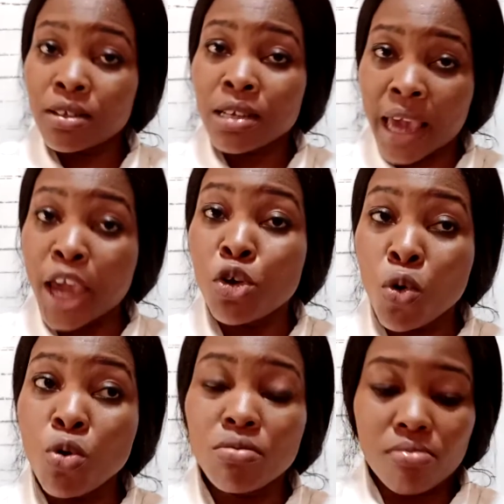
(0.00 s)

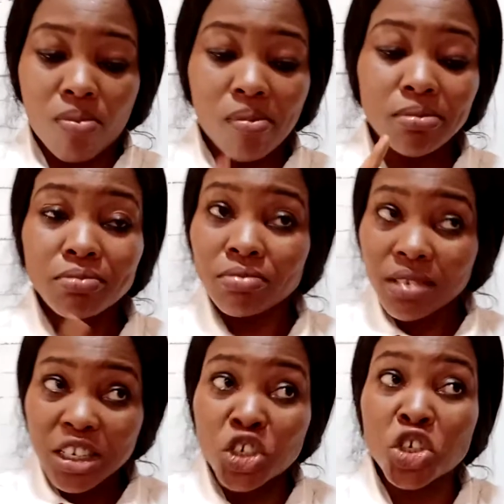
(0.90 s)
canoe,
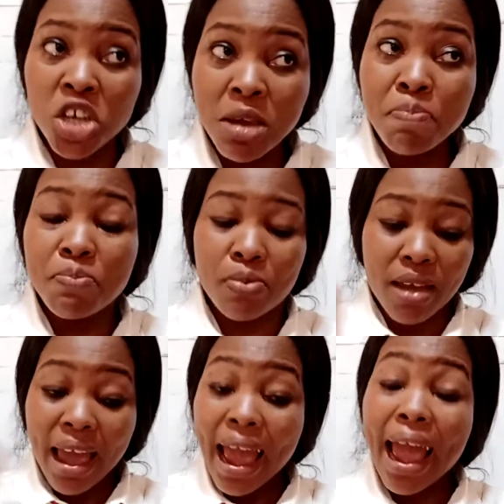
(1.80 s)
ship,
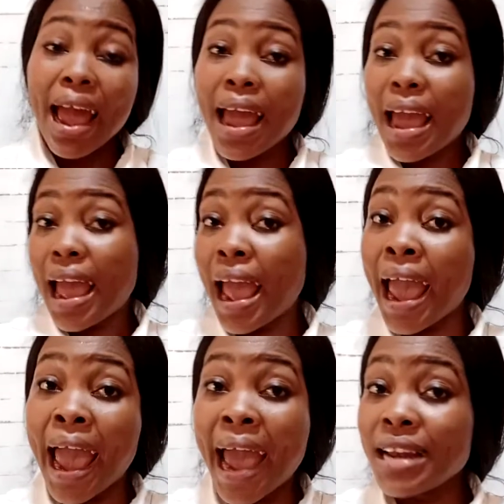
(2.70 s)

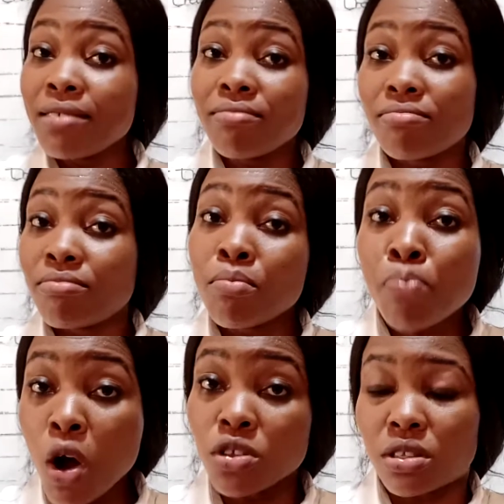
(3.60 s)
and
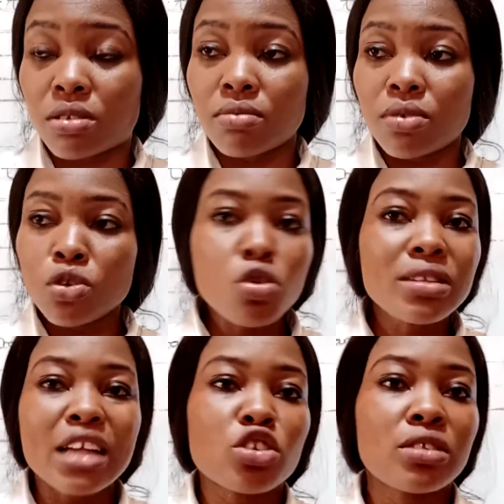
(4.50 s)
boats. Those
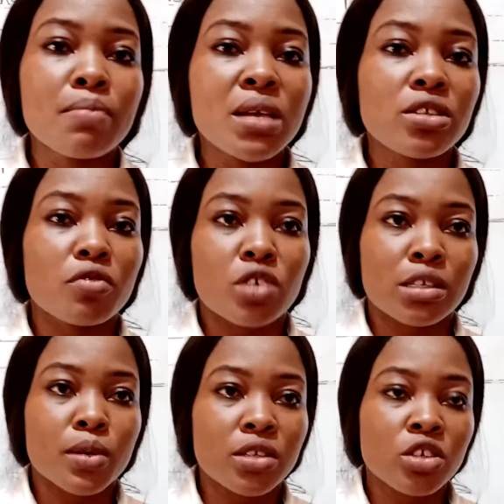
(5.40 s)
are just the means of
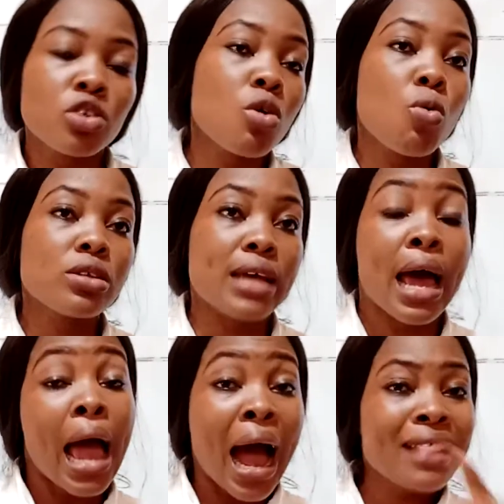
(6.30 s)
transportation on water.
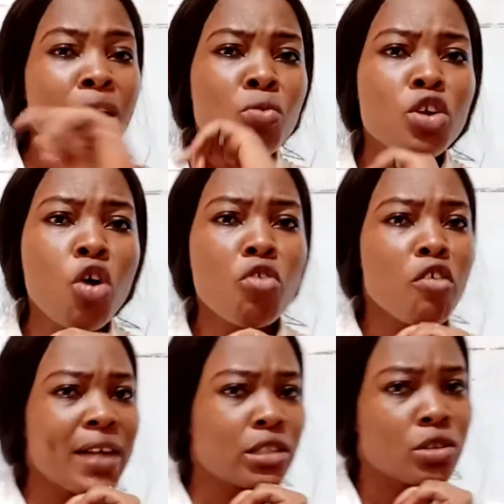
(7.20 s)
And then we go
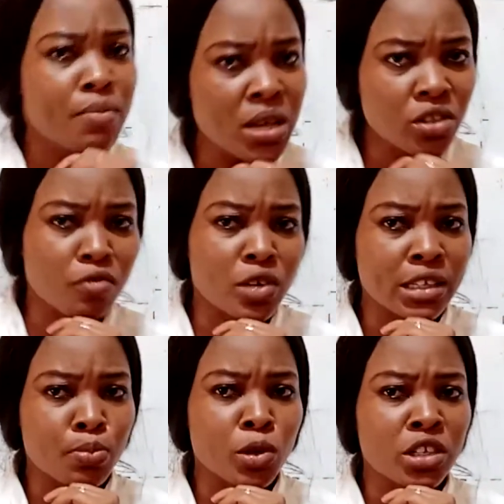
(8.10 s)
over to the means of
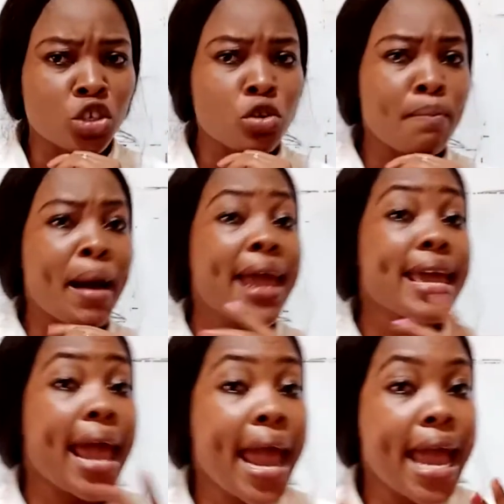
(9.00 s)
transportation by
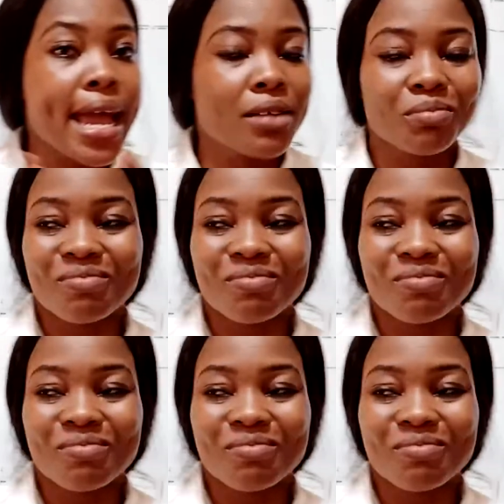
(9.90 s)
air.